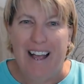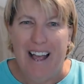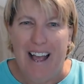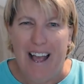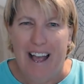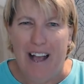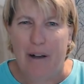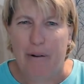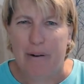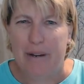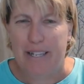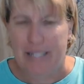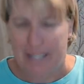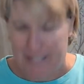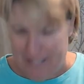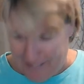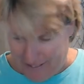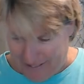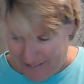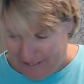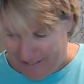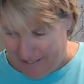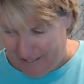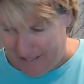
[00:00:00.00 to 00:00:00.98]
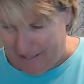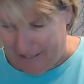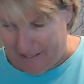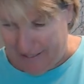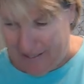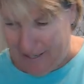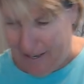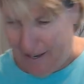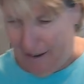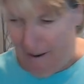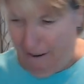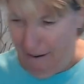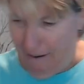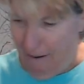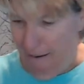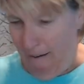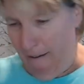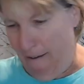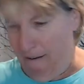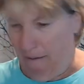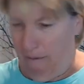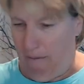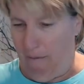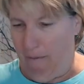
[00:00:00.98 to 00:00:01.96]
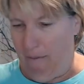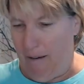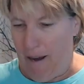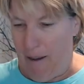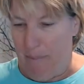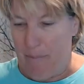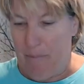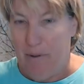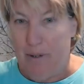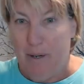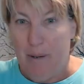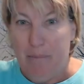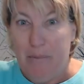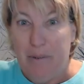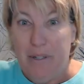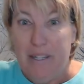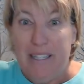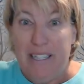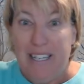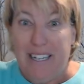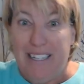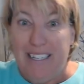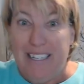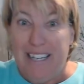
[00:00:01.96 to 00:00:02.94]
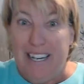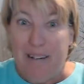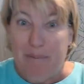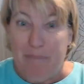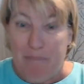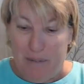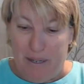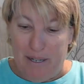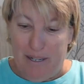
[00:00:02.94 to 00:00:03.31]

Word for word: How easy is this? And wrap her up with duct tape.